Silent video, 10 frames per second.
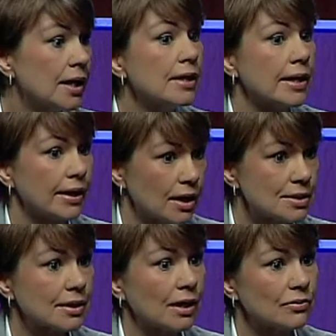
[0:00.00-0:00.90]
The CAT
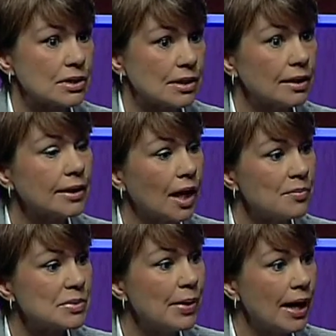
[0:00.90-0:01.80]
scan result
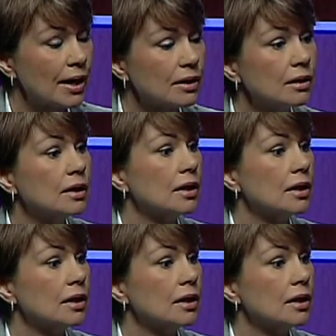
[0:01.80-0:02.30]
comes back.